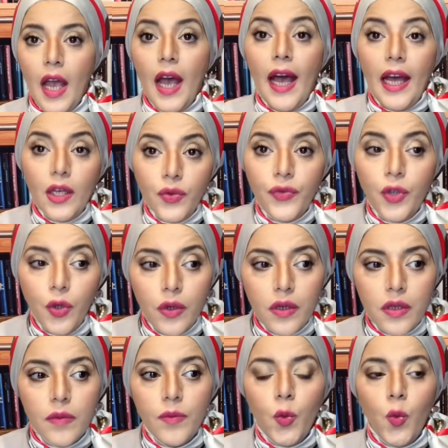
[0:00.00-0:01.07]
And of
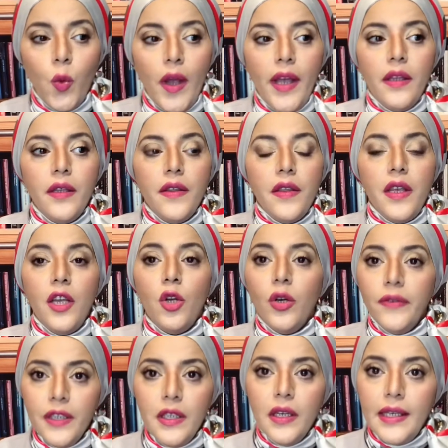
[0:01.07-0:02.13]
course, when the
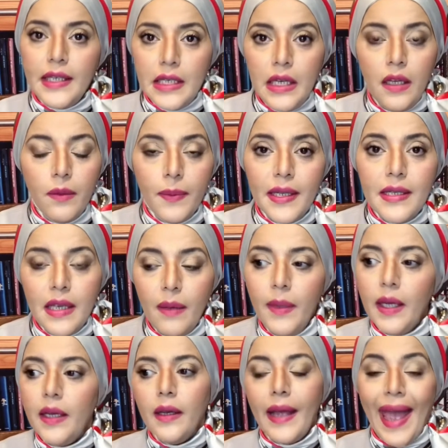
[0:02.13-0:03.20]
COVID-19
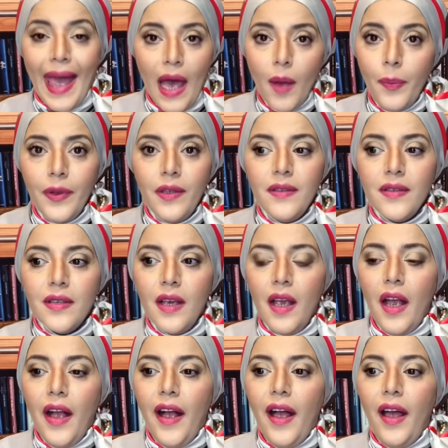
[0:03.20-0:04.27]
pandemic happened,
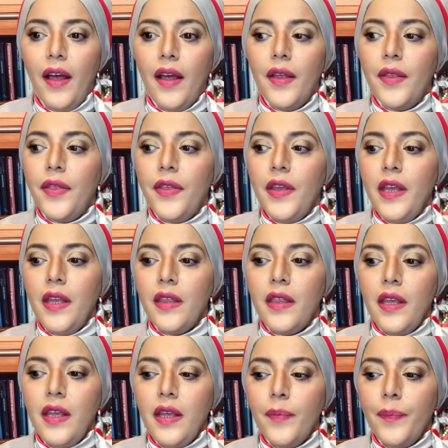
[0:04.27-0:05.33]

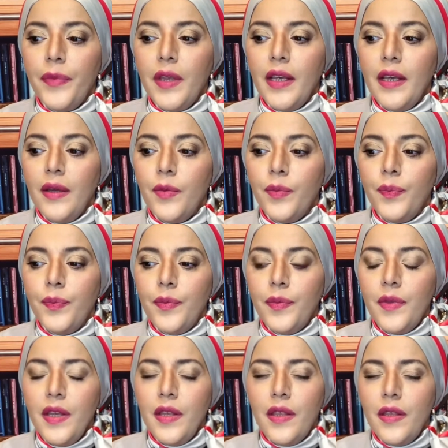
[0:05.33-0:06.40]
the
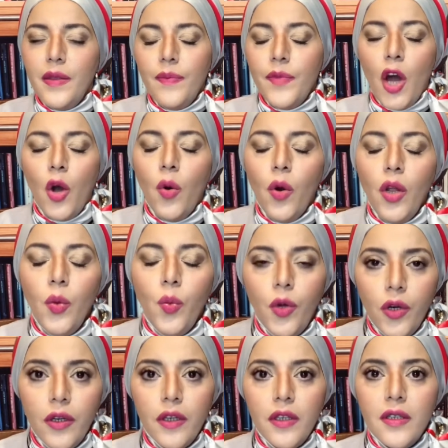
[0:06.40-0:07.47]
whole
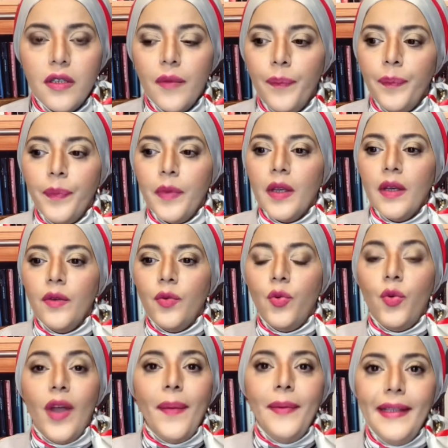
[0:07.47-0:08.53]
world
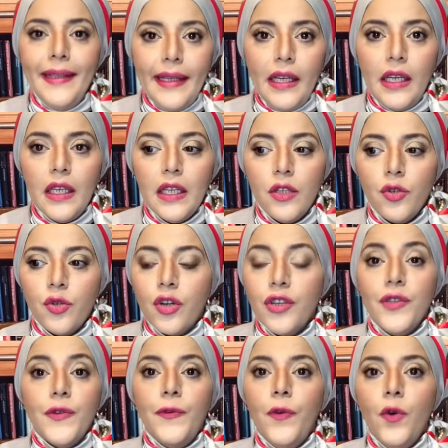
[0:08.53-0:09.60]
rapidly
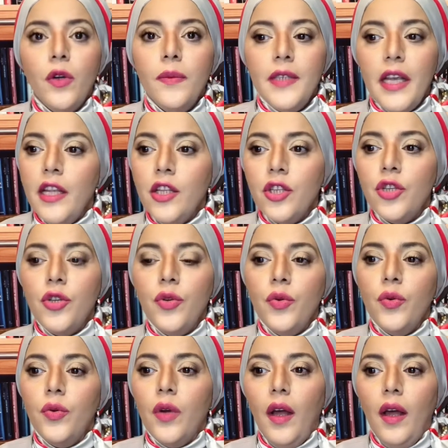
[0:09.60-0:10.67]
transformed
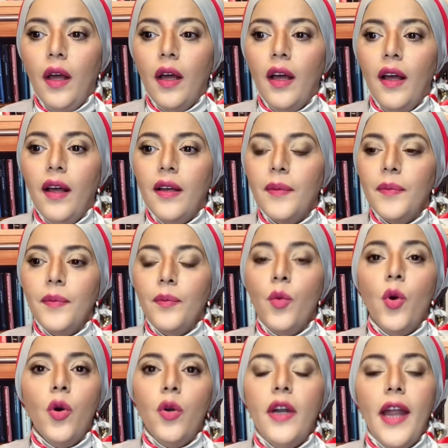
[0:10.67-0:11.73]
into
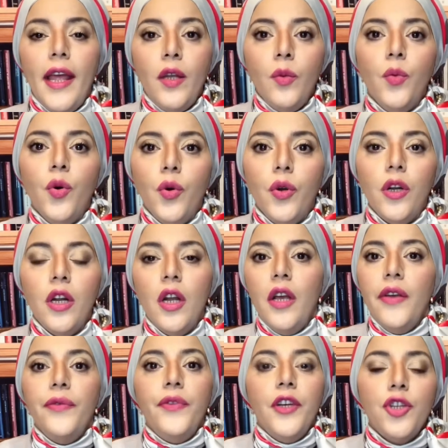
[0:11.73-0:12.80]
more and more
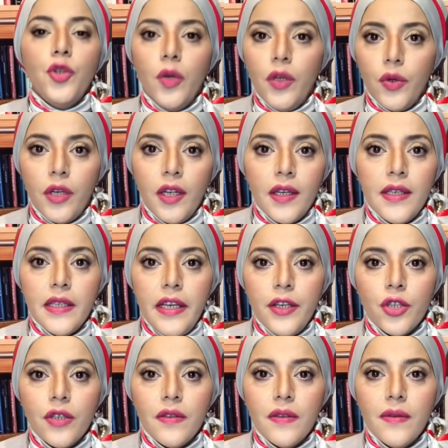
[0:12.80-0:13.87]
virtual
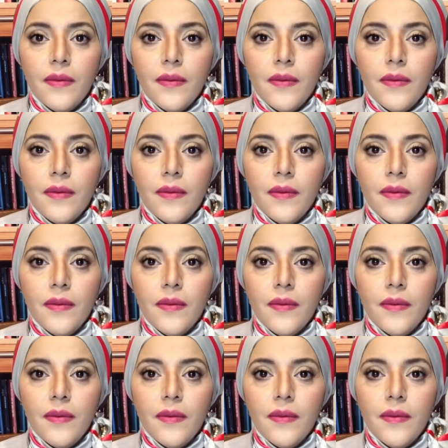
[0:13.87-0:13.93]
organizations.